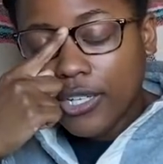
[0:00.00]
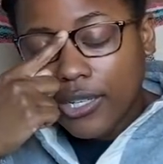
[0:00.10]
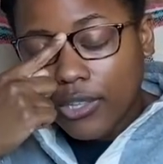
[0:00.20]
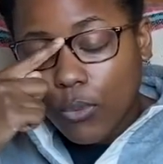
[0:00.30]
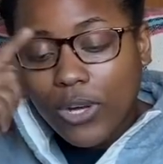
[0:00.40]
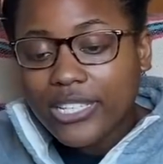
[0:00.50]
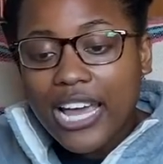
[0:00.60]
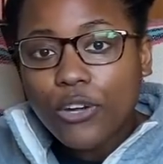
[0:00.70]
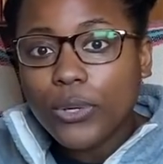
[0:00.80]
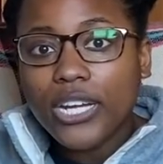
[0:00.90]
The ones I had
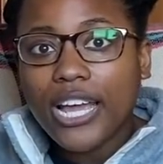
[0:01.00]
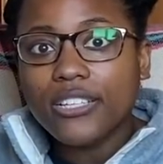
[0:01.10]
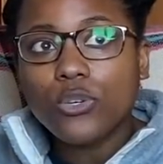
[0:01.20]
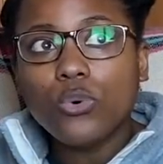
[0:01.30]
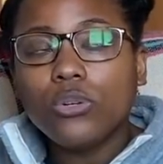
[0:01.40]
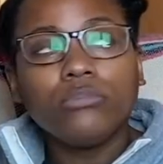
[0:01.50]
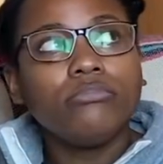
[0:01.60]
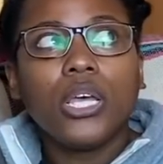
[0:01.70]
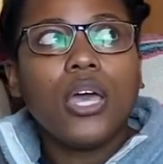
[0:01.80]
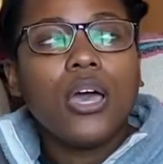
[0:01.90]
to read in high school,
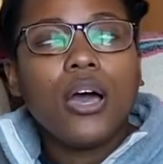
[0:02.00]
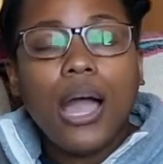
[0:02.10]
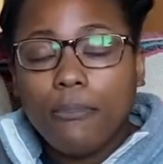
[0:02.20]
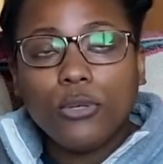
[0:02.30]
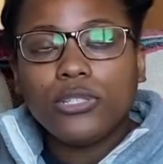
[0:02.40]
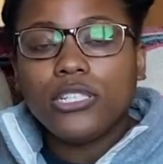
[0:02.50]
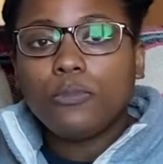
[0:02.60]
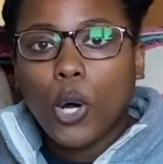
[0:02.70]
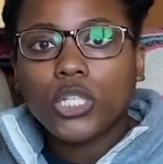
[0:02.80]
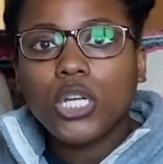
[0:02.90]
I'm mostly
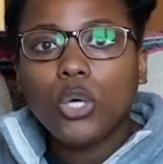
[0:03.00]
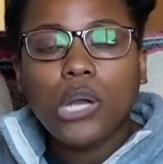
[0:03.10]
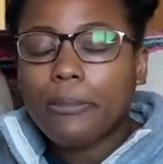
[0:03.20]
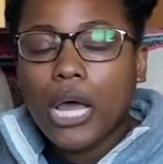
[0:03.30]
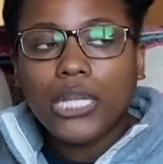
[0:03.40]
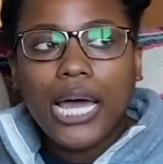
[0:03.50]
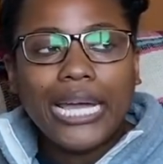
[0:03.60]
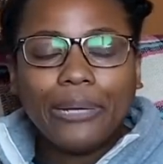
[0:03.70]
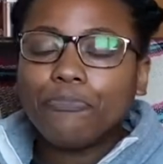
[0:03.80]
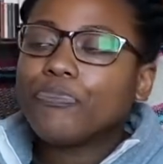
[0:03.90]
Spark Note, I'm not
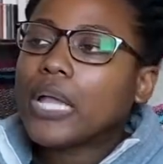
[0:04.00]
lying.